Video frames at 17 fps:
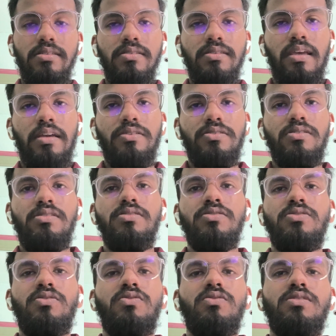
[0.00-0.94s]
actually
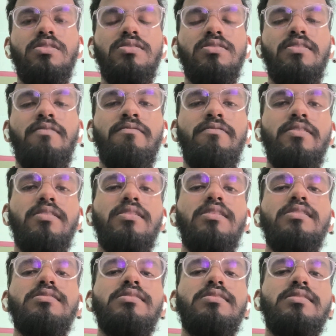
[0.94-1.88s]
stored in somewhere
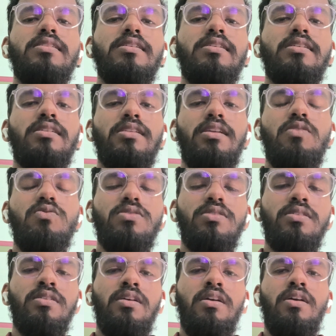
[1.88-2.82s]
else in the cloud
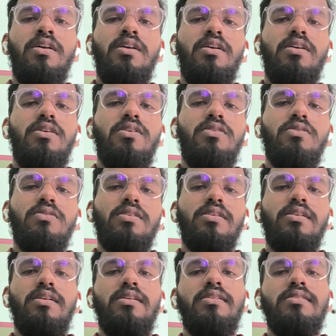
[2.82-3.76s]
or
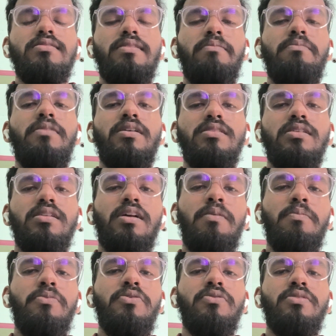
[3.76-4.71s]
some other
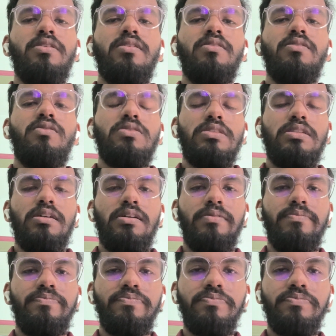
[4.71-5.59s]
computer on the